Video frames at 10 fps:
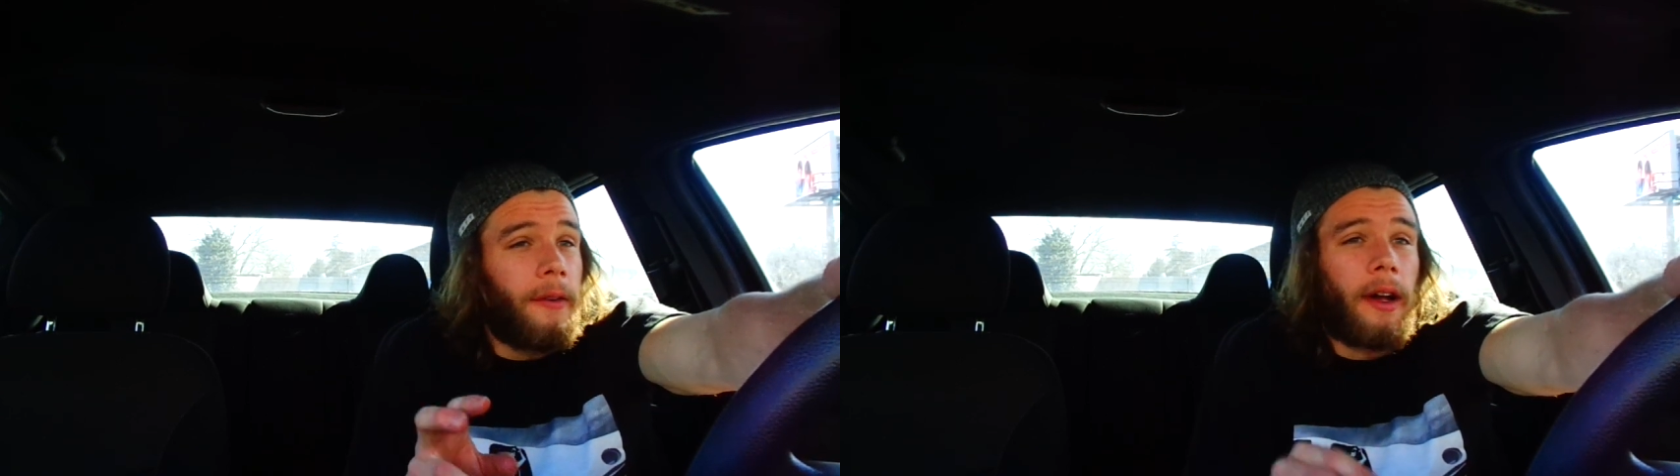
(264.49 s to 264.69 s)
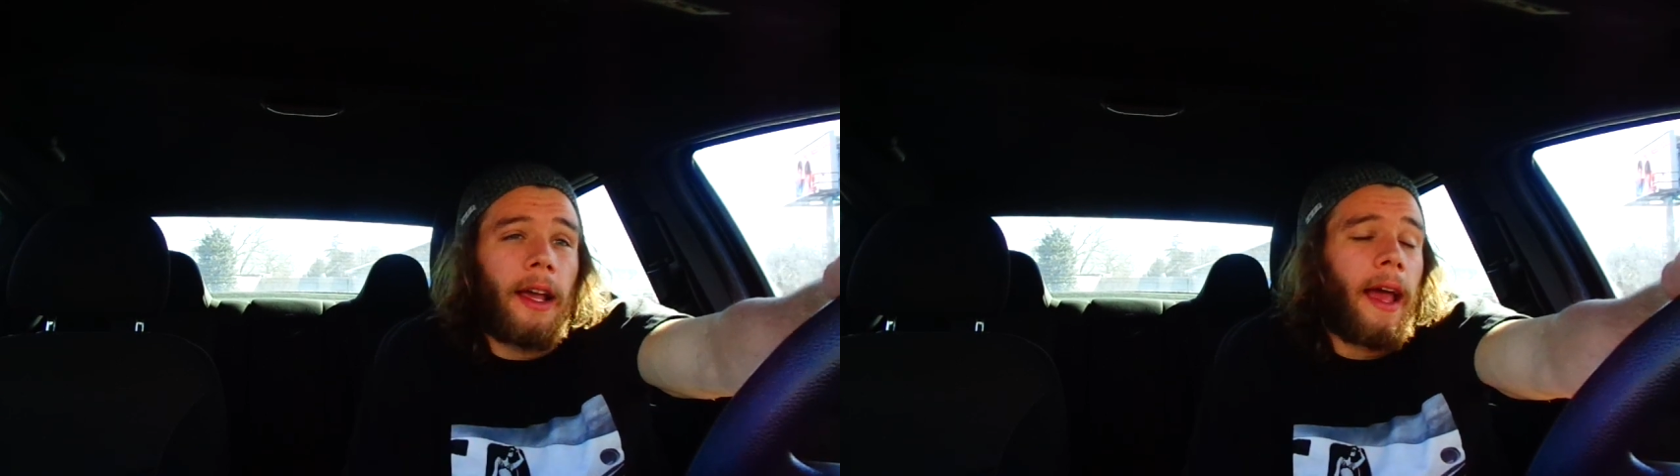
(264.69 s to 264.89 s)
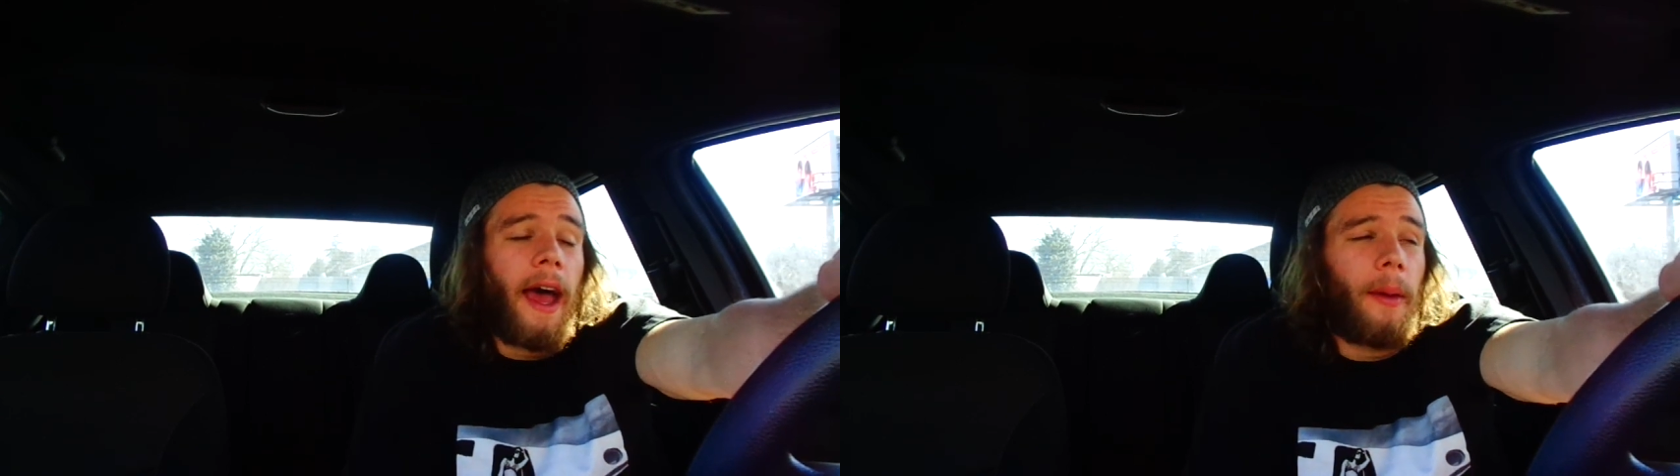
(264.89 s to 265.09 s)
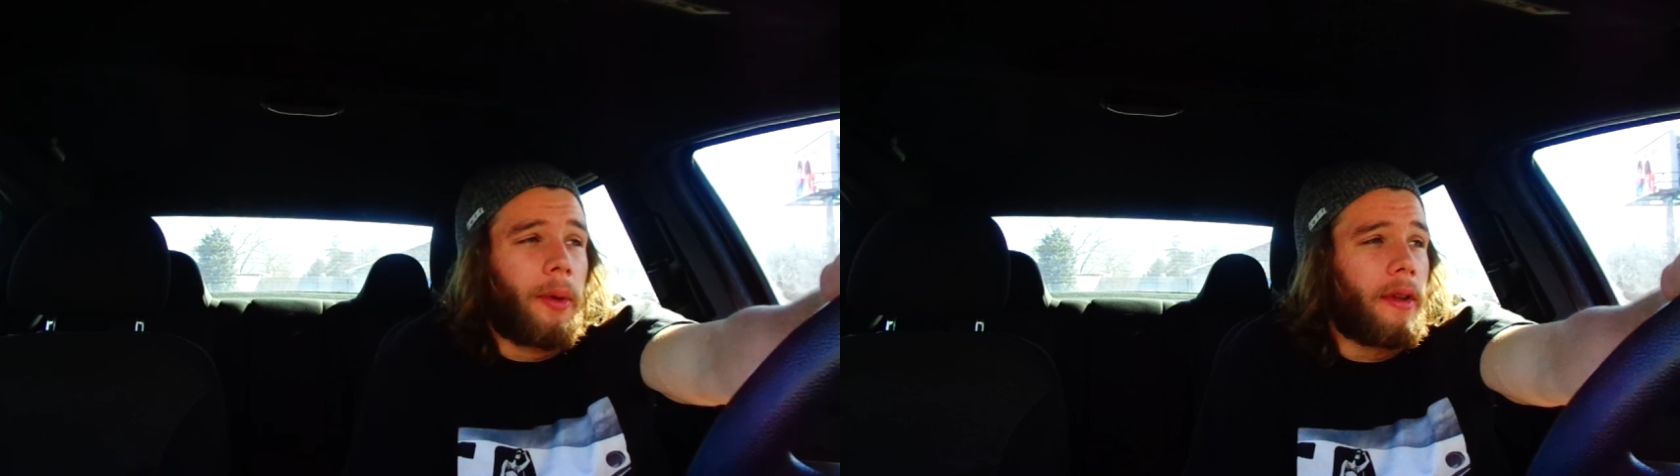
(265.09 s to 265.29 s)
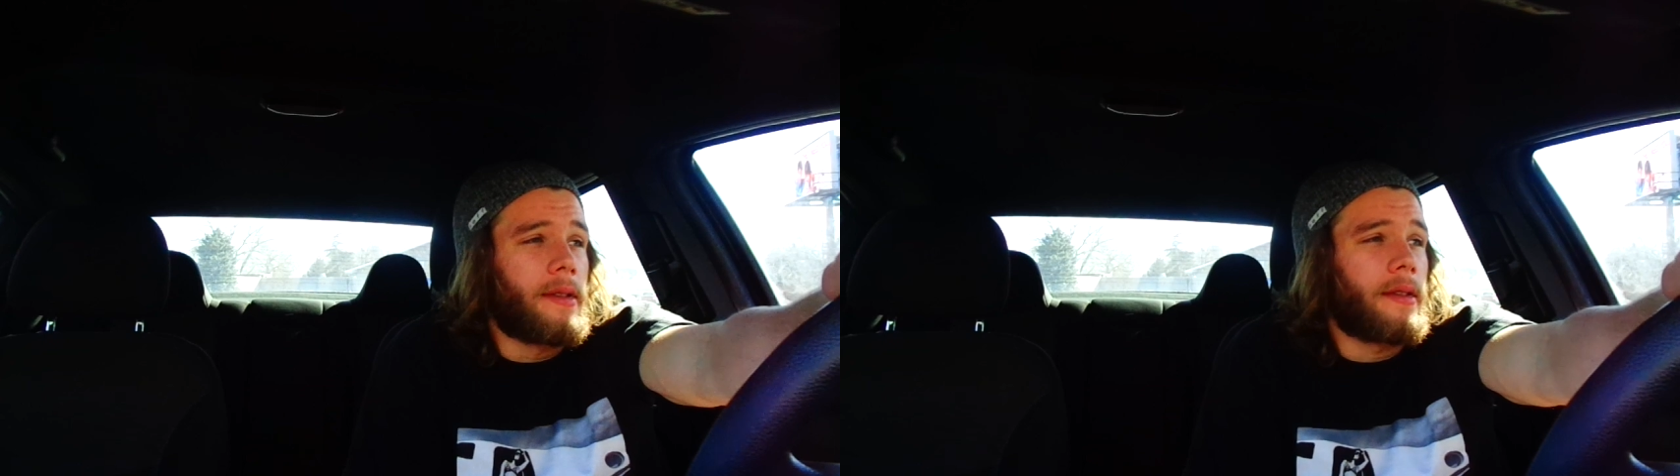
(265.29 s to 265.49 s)
fucking
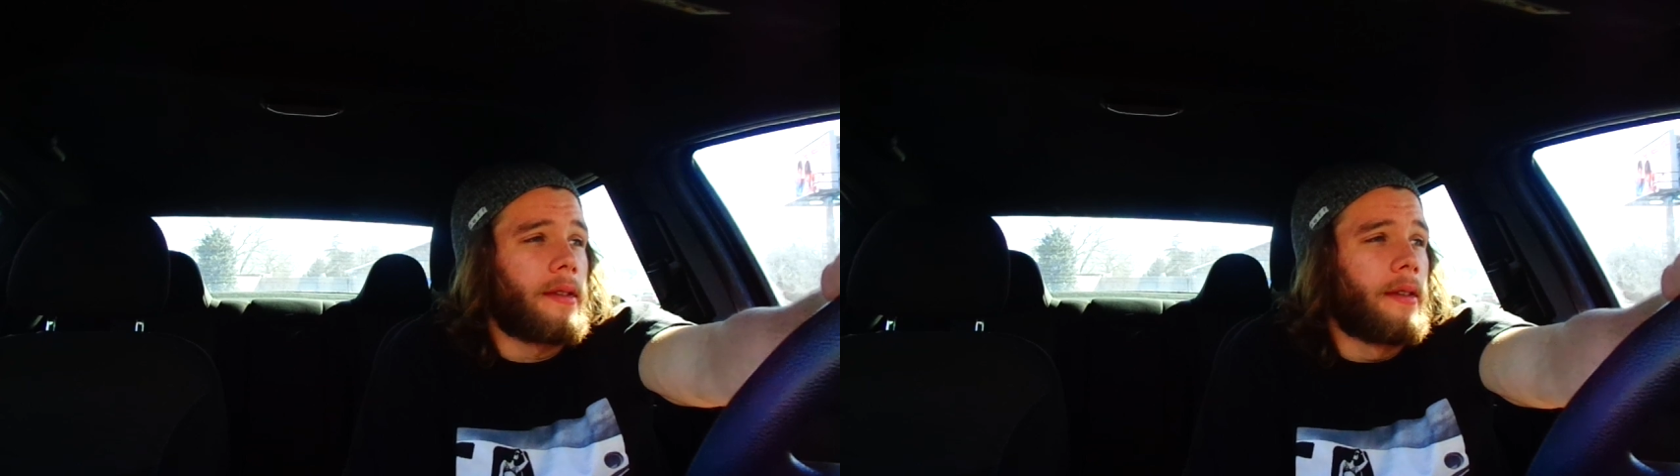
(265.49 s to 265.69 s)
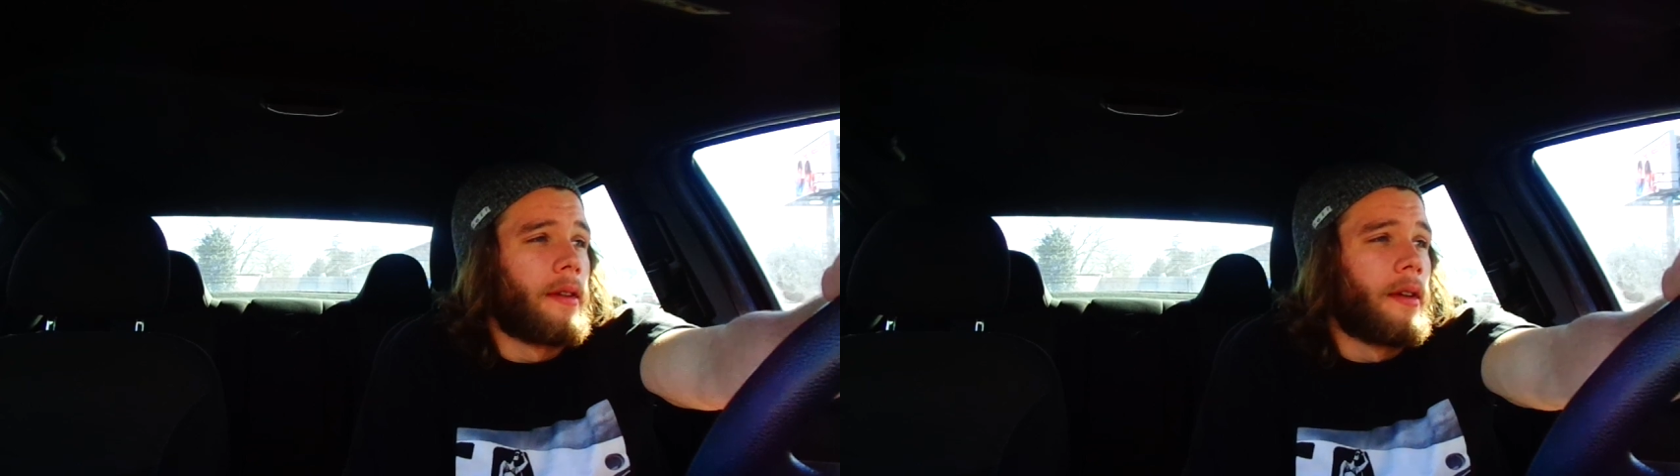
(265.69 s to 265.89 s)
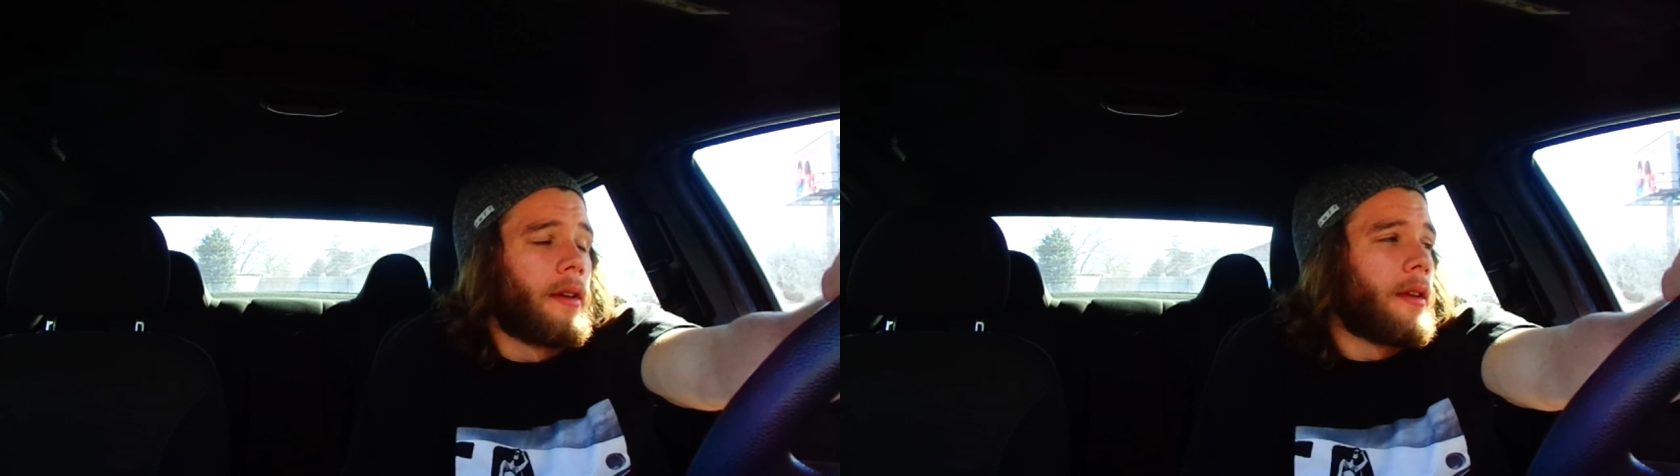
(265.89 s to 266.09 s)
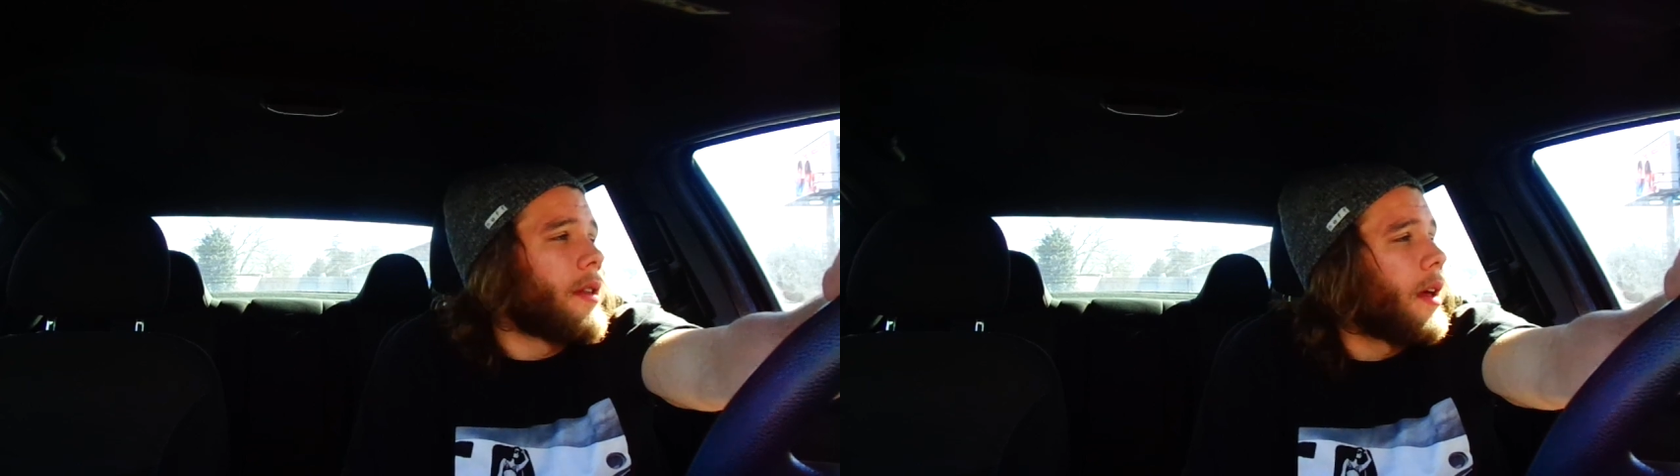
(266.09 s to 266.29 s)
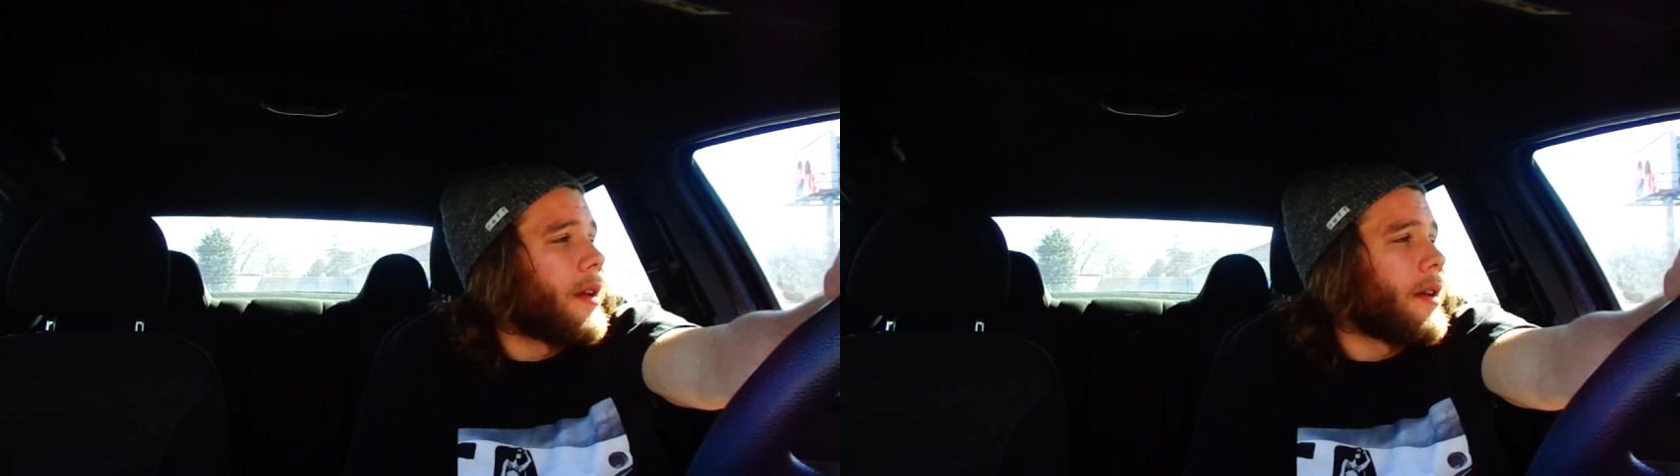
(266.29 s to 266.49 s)
happens,
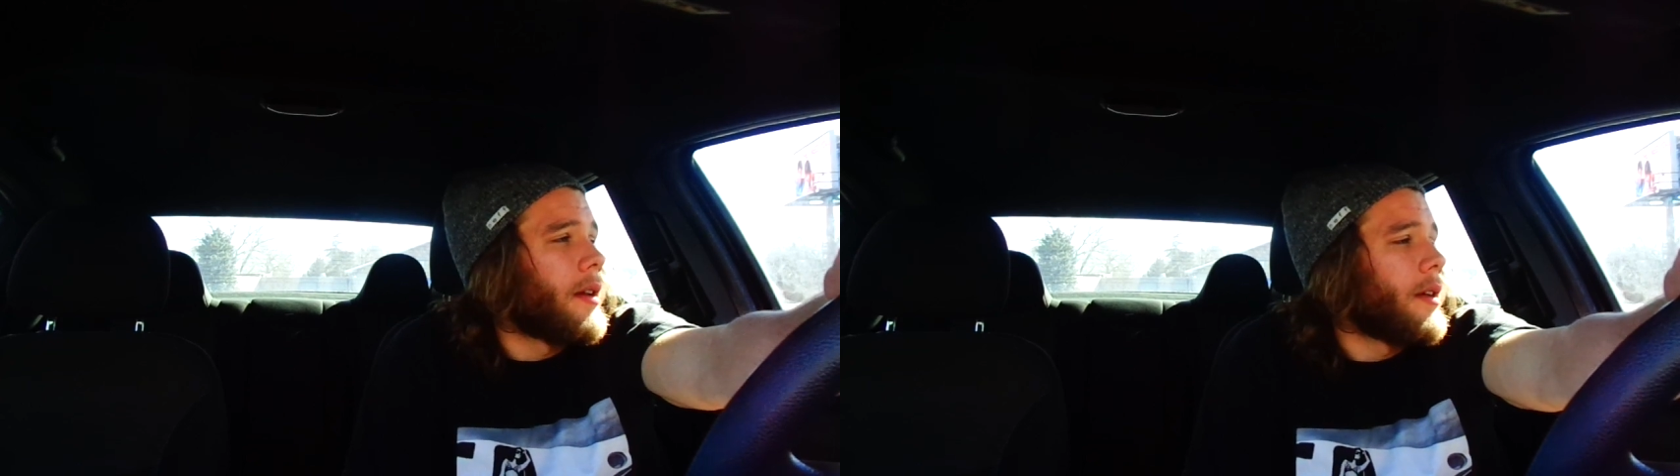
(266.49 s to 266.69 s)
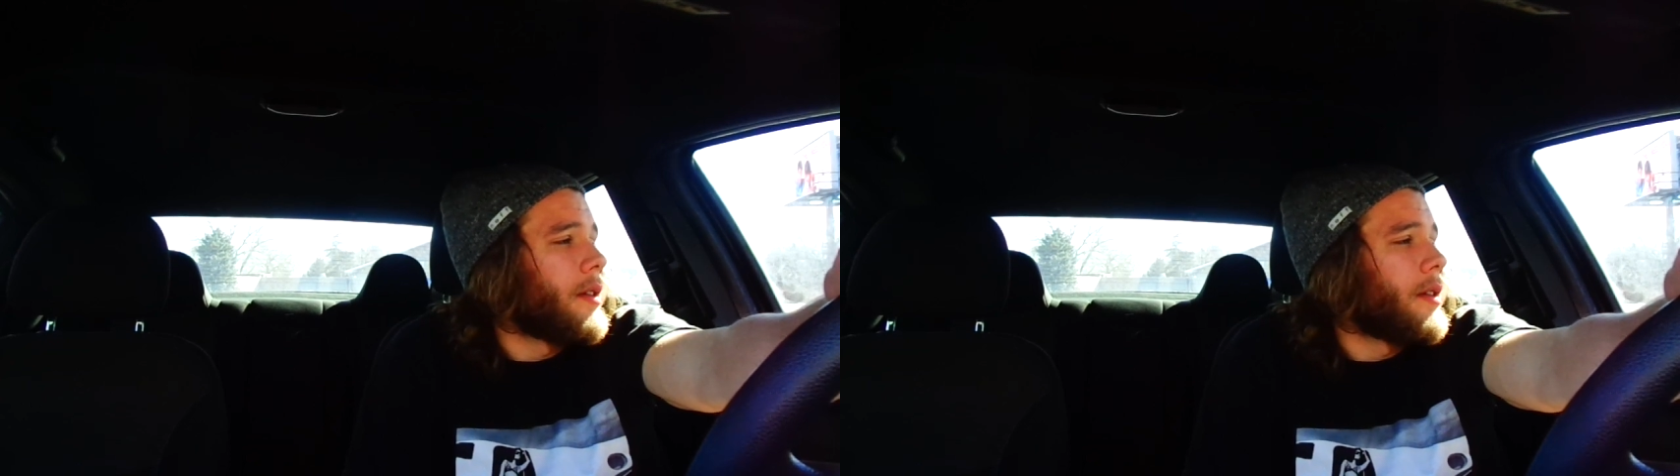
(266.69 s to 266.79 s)
then